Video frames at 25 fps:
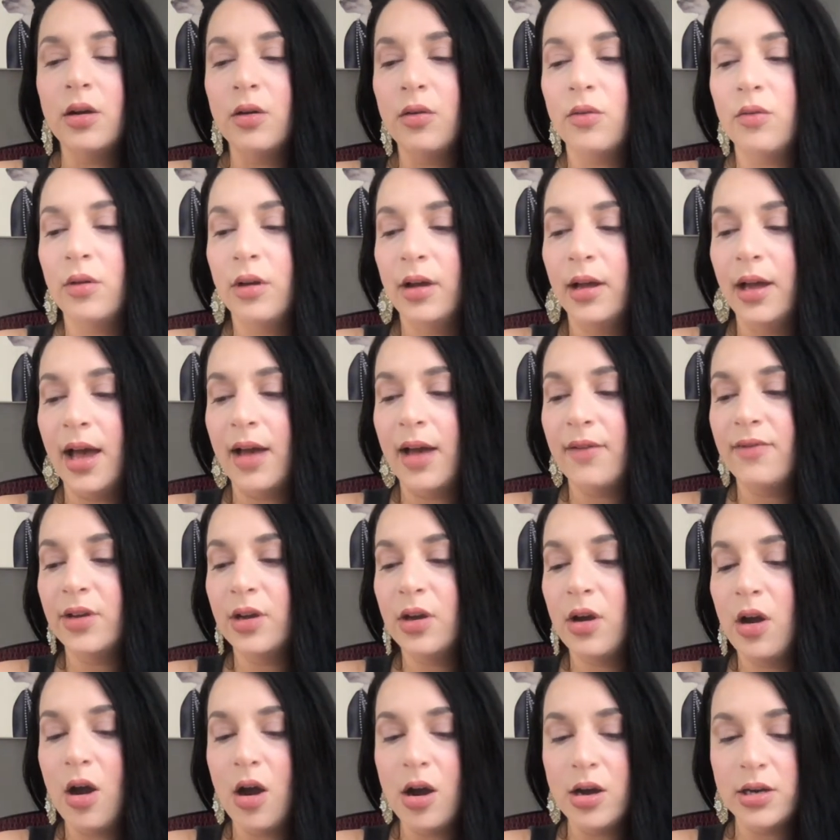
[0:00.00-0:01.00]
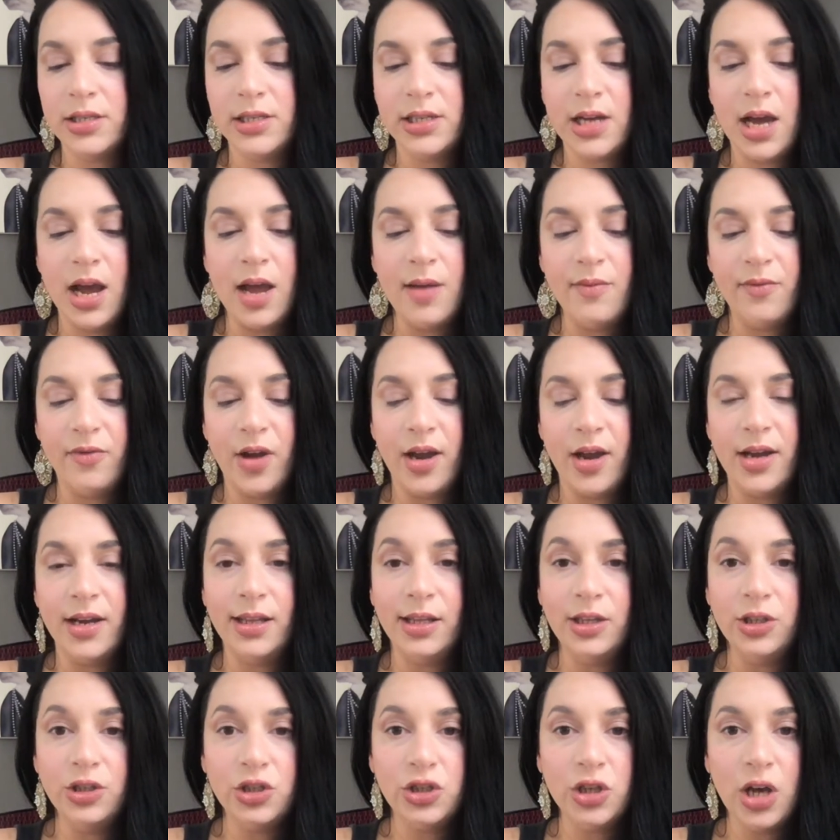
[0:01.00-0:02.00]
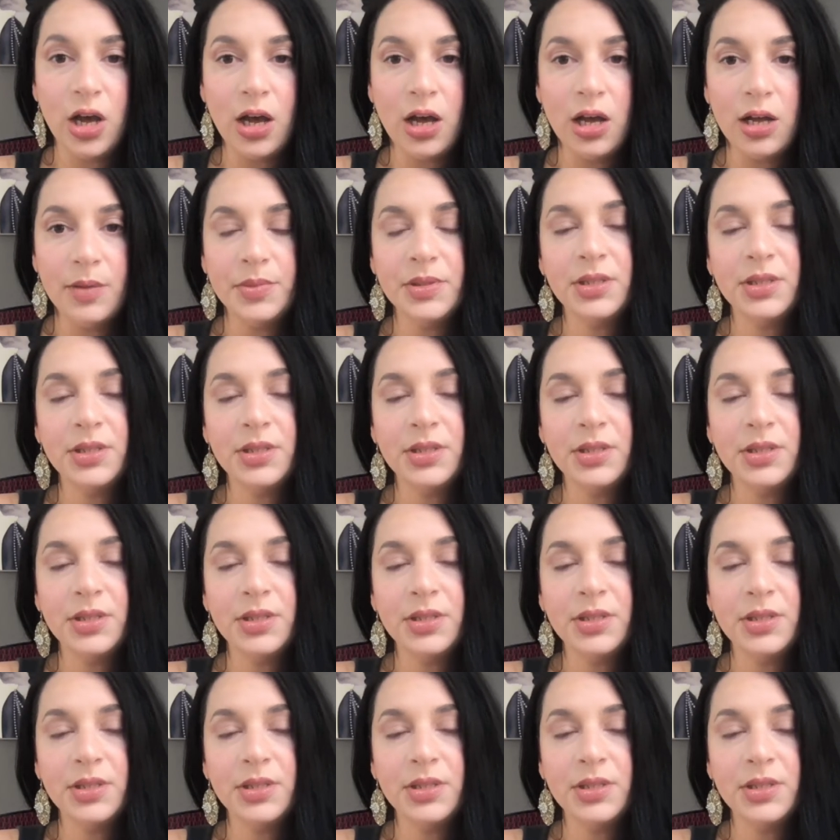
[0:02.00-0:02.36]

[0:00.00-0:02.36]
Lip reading: having a hard time finding jobs.